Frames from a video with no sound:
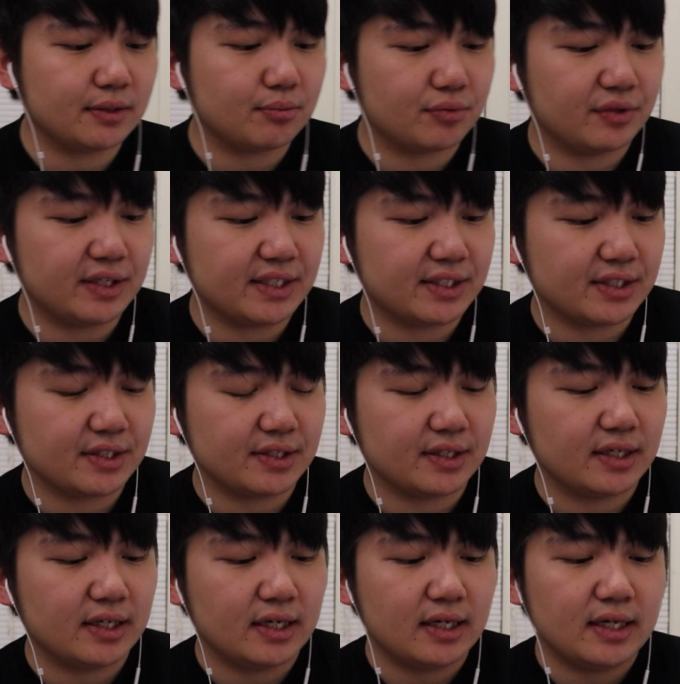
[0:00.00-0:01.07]
the priest.
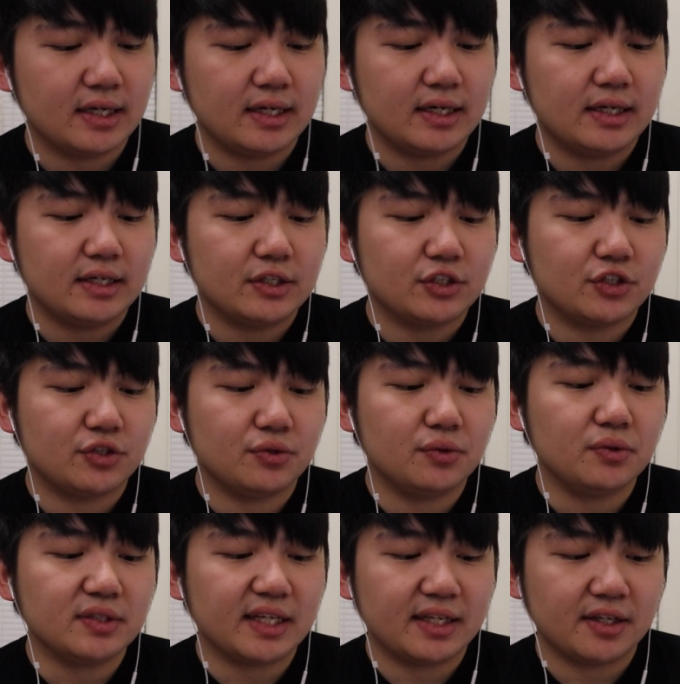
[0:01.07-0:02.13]

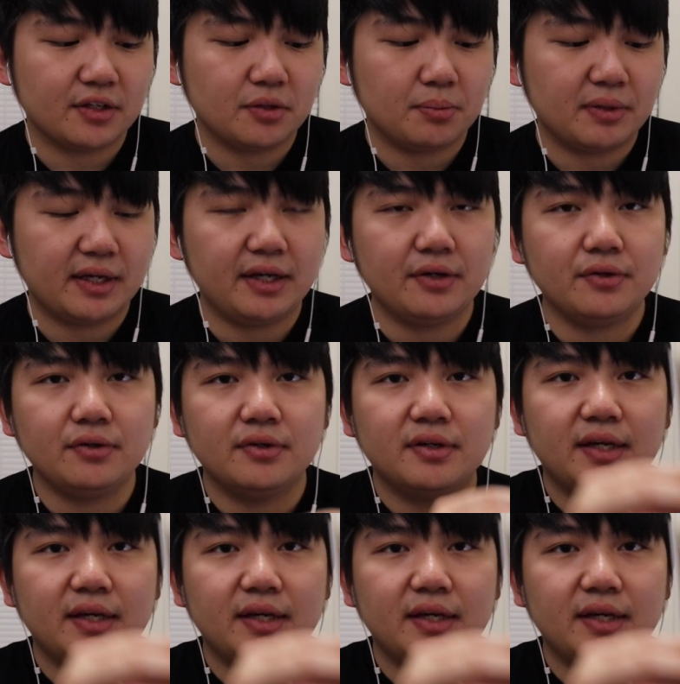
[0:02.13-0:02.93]
Choose another player